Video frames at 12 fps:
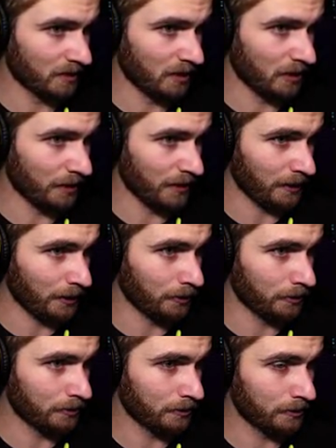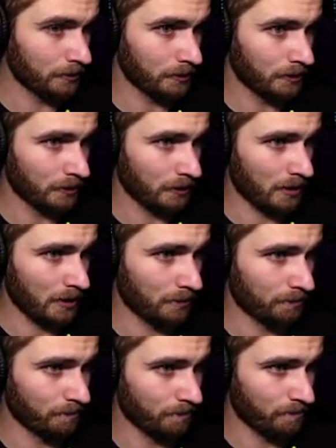Oh, hello.
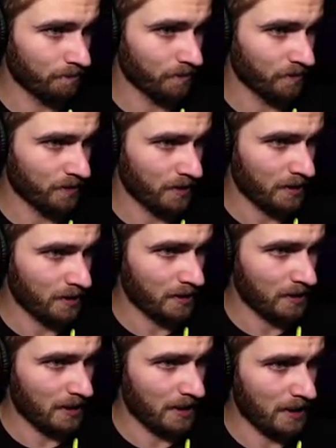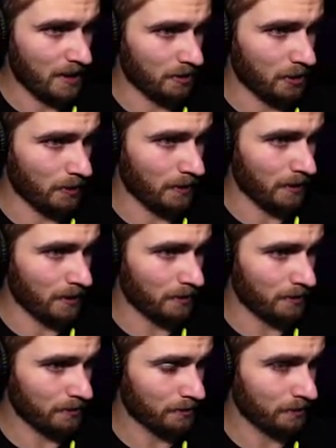Can I not go in there?
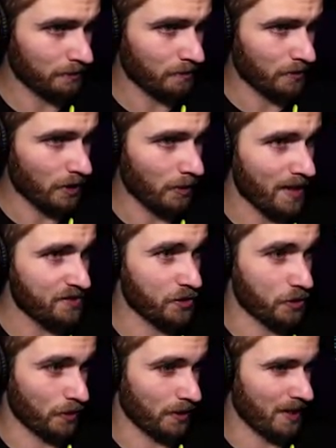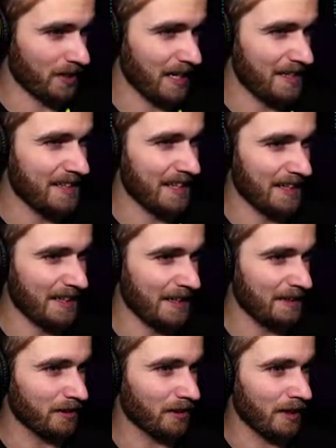Oh, that's the door.
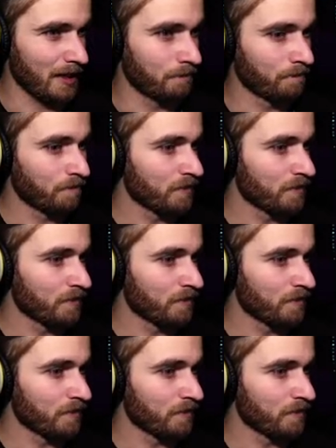Okay. Alright.